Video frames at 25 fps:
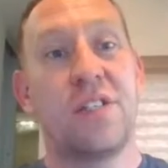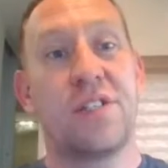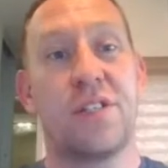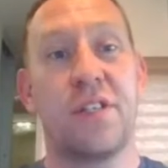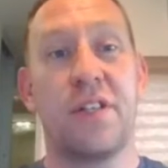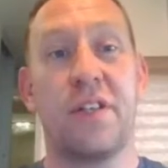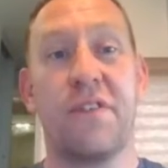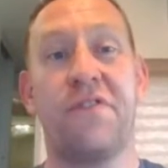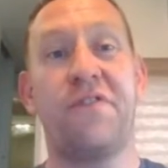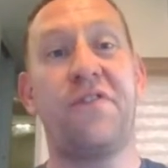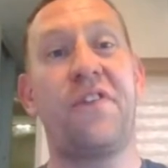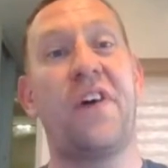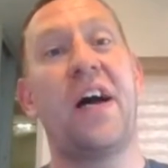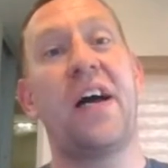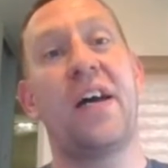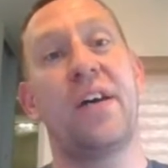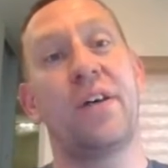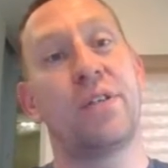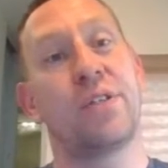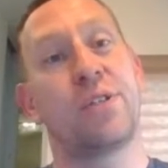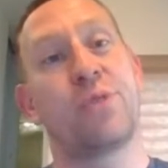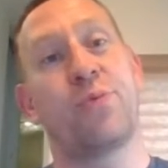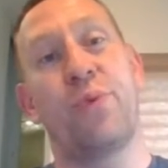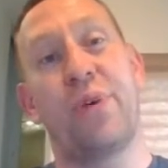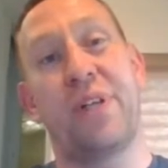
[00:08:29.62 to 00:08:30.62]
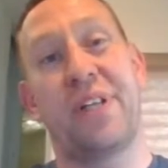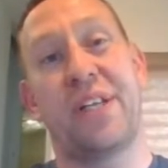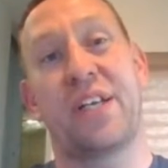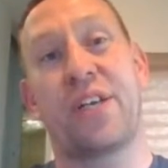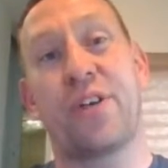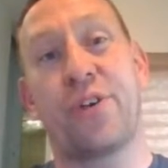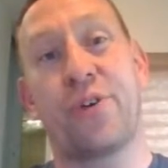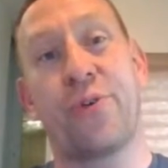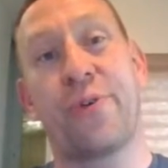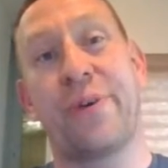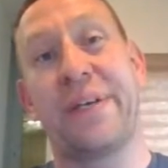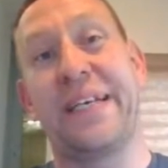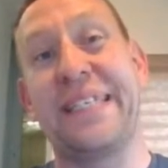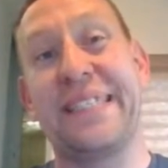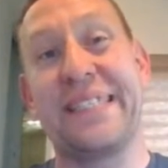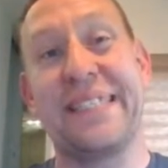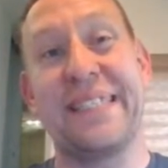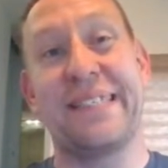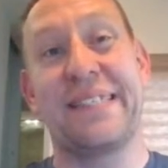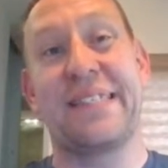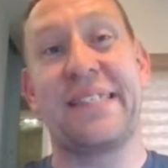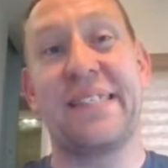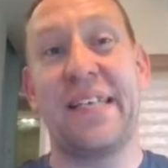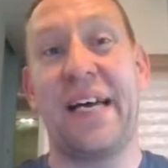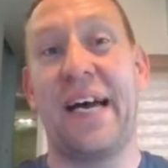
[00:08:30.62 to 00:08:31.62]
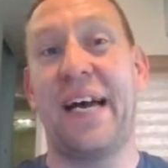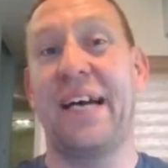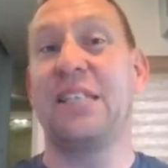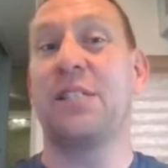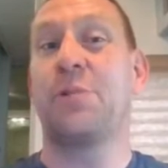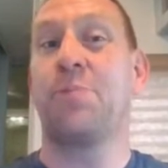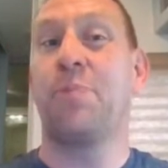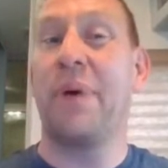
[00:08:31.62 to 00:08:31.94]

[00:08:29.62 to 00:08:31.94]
So the files will increase in size